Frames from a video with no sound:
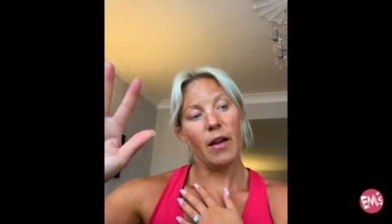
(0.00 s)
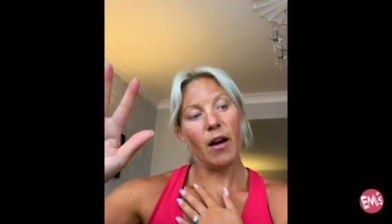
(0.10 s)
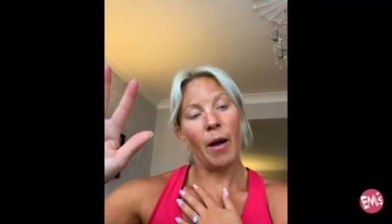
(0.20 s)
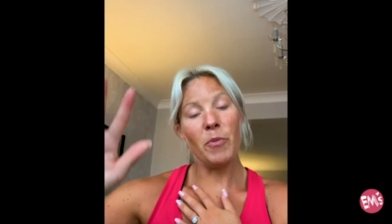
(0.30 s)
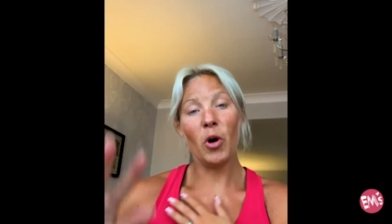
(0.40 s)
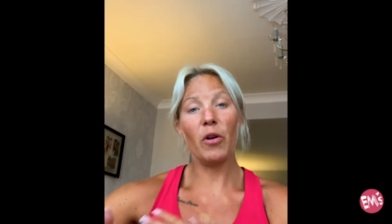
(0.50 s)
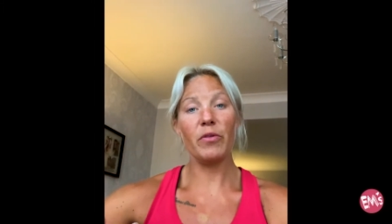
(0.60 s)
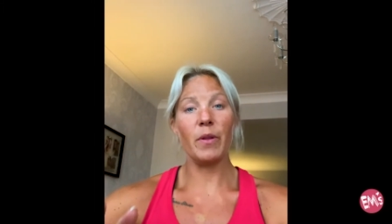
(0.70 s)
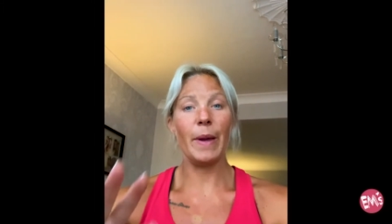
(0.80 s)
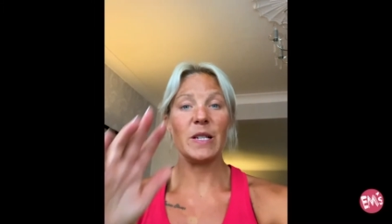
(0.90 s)

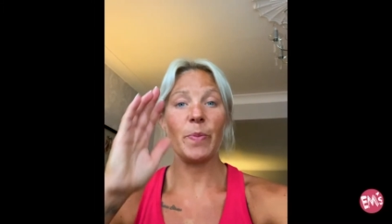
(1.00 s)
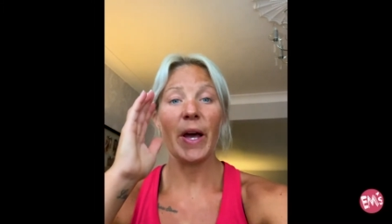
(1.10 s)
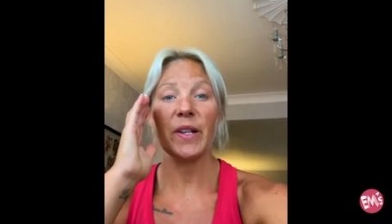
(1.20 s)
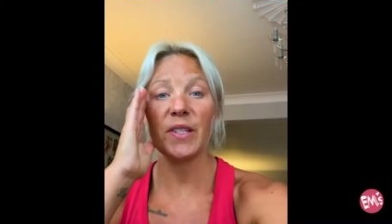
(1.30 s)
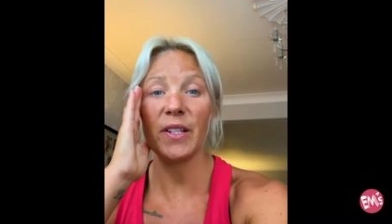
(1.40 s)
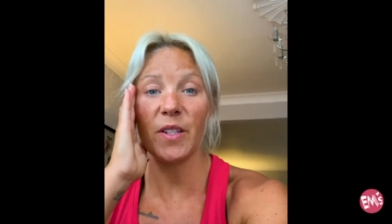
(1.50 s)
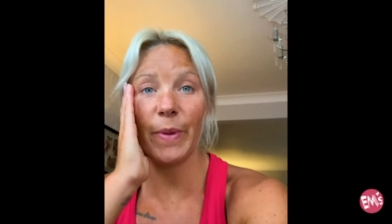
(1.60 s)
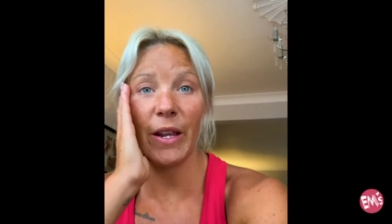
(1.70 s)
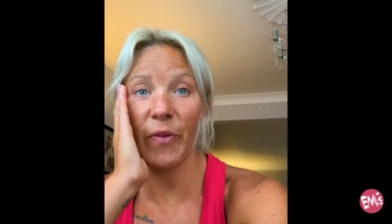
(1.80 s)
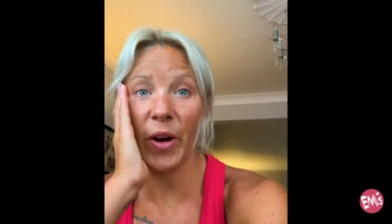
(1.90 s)
not the best person to
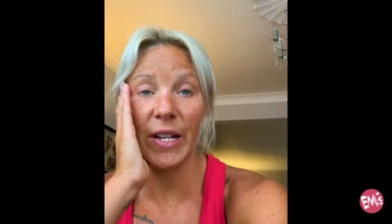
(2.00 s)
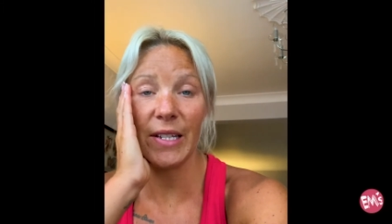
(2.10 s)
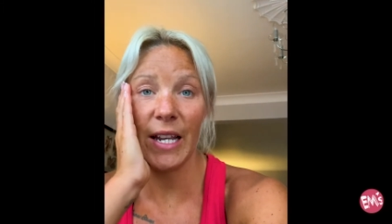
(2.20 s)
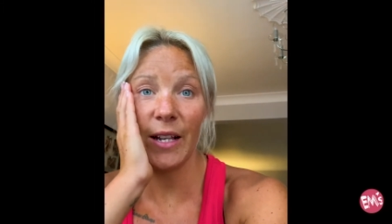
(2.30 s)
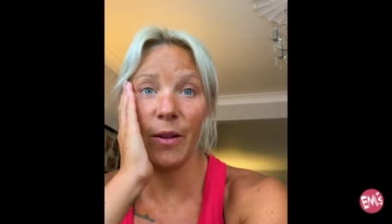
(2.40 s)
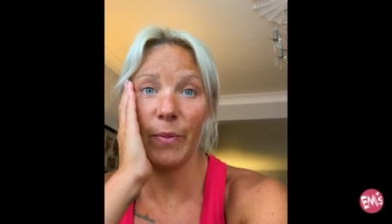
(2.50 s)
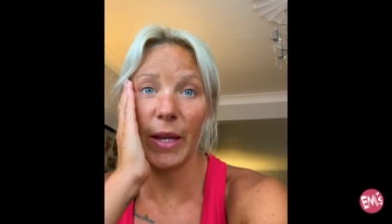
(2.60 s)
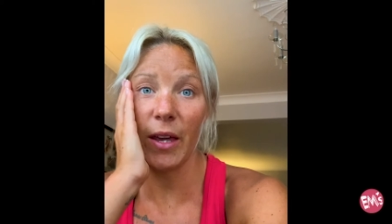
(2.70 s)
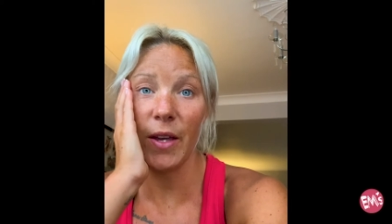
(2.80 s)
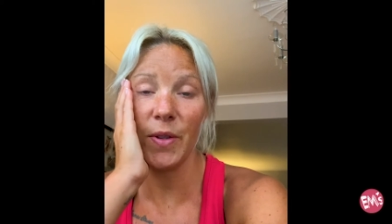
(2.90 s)
be advising,
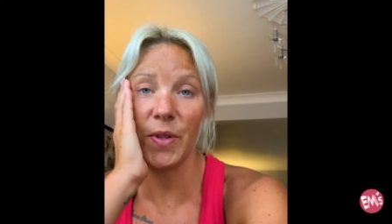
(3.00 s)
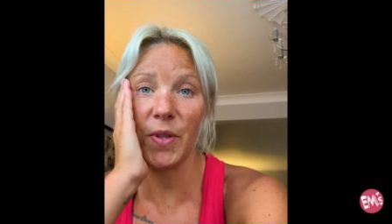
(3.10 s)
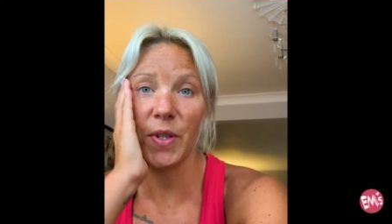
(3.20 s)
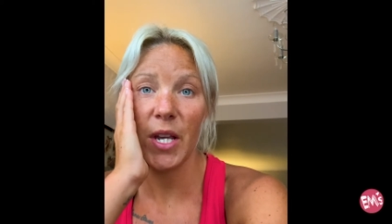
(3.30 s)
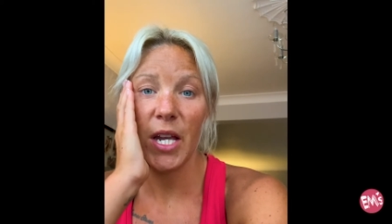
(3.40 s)
because